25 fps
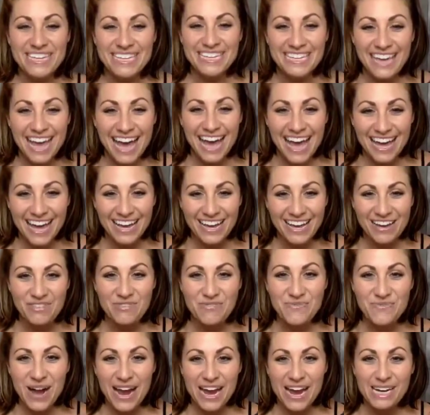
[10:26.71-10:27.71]
Yay.
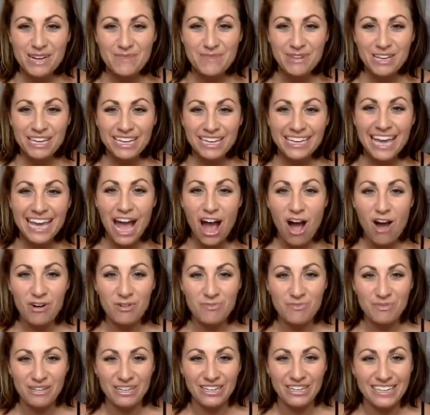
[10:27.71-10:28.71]
Way to be
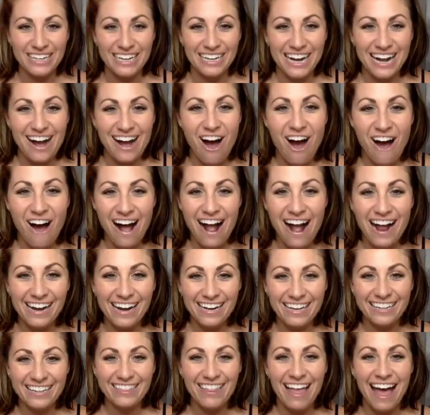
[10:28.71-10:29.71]
accountable on
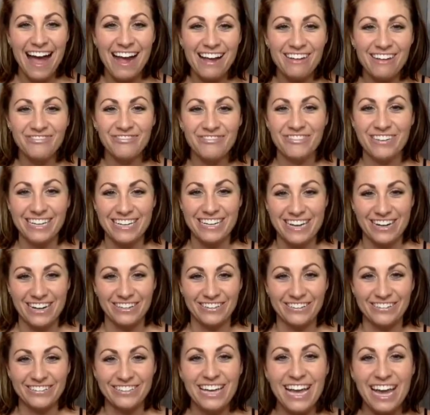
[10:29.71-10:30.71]
live
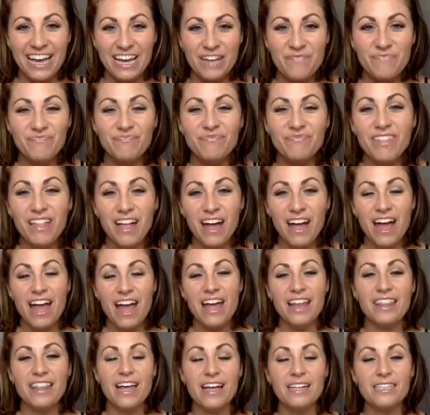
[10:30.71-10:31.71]
video. Okay?
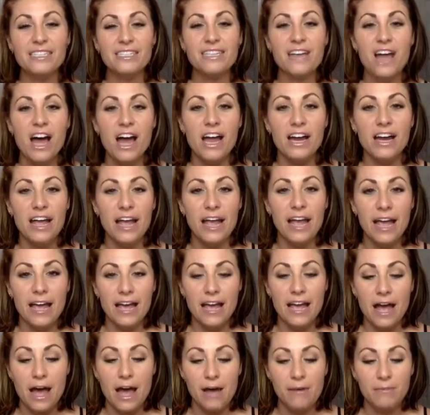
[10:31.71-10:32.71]
And that's not
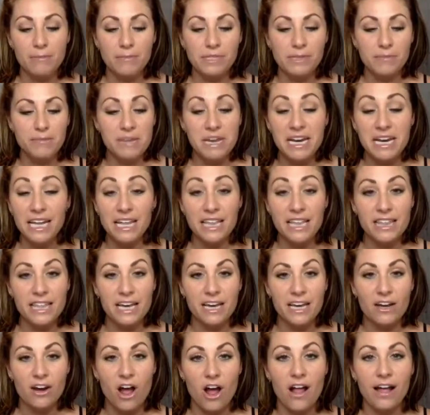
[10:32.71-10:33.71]
a demeaning
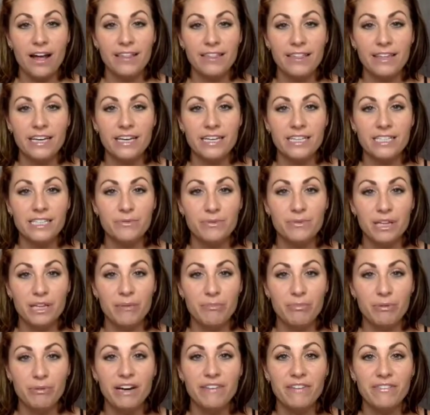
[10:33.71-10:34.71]
thing at all. I think it's really
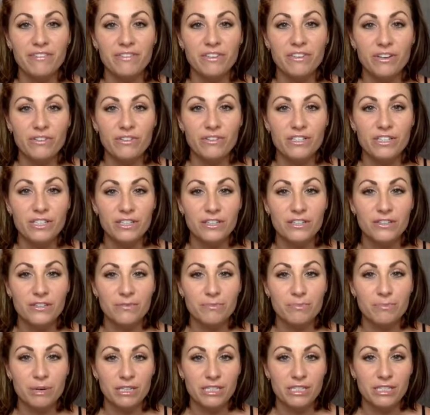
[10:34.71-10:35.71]
brave of you to
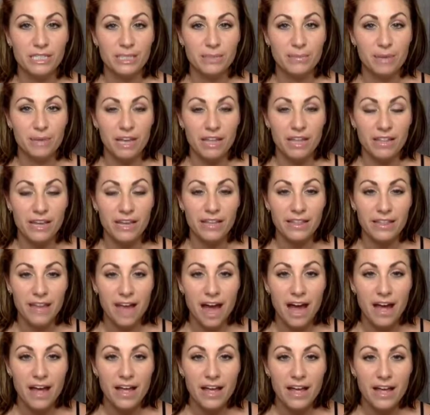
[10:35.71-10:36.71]
participate like
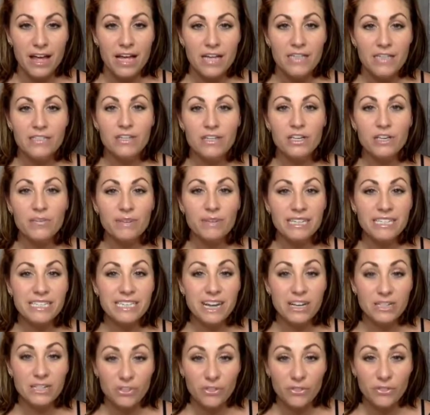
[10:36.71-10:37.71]
that. So you reached
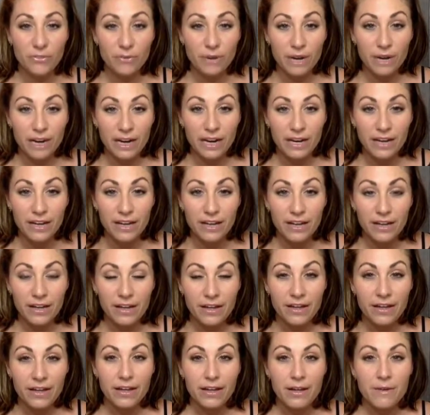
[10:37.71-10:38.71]
out to 3?
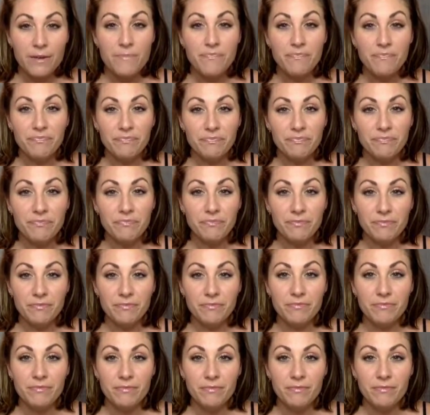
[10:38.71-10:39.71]

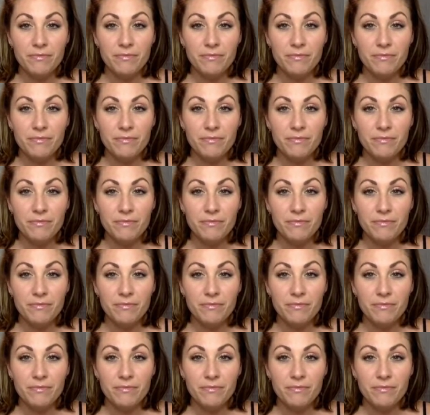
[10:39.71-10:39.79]
Mm-hmm.